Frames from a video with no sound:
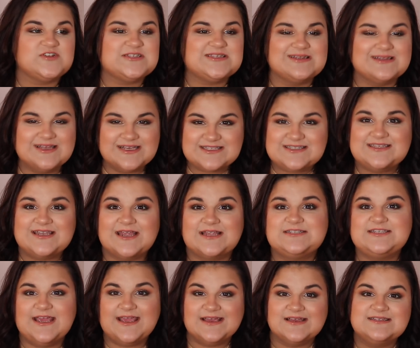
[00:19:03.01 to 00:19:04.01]
just listening
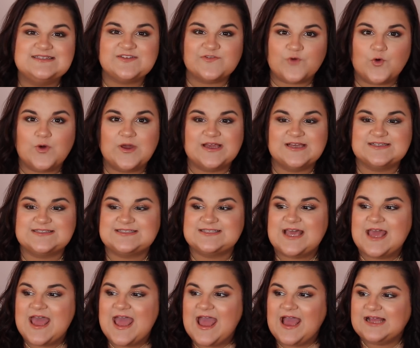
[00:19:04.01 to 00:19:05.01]
to his voice
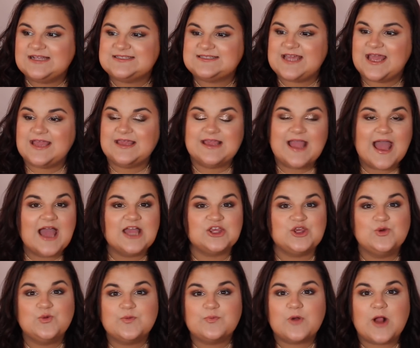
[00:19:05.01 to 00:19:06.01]
and saying, yeah,
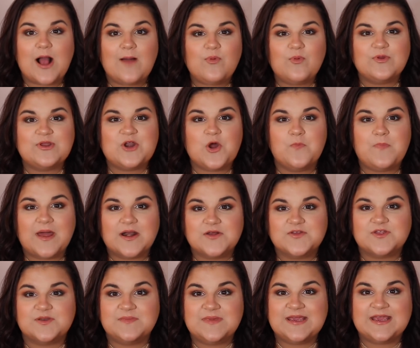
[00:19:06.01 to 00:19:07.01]
you would probably know better
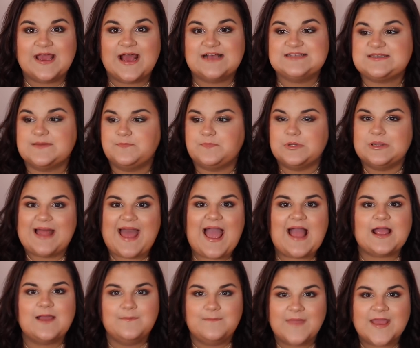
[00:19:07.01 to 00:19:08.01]
than me. As a
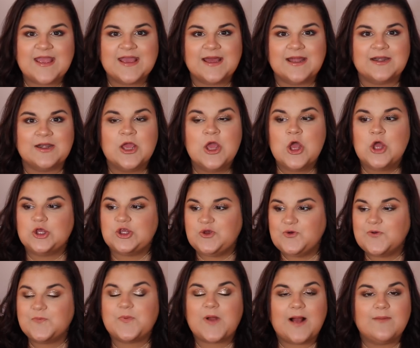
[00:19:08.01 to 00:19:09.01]
black man, you
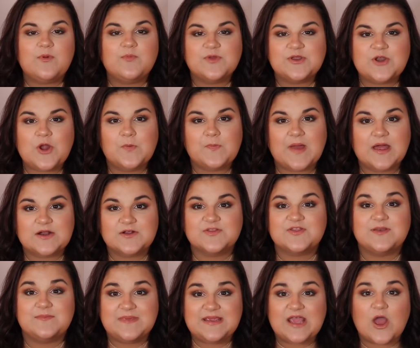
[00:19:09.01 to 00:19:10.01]
would probably know better
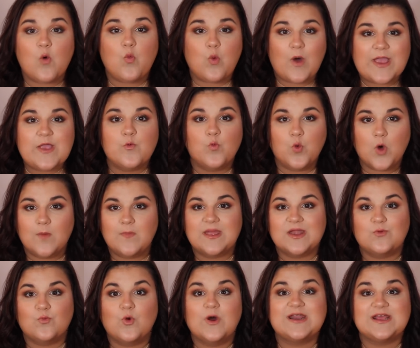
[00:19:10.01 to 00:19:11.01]
than me, a white
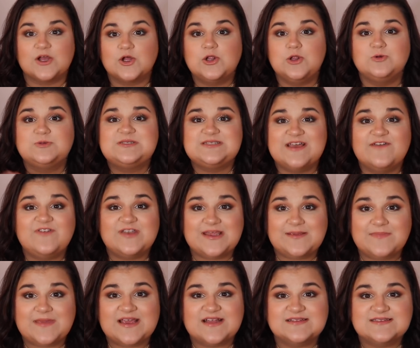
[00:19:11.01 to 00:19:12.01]
woman, what inclusivity
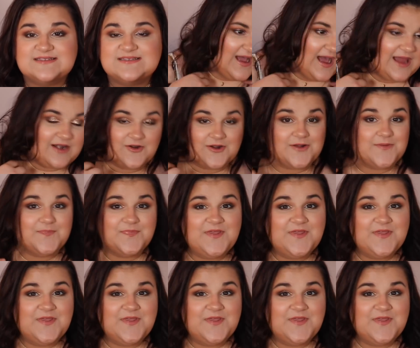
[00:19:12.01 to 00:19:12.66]
means. I don't know.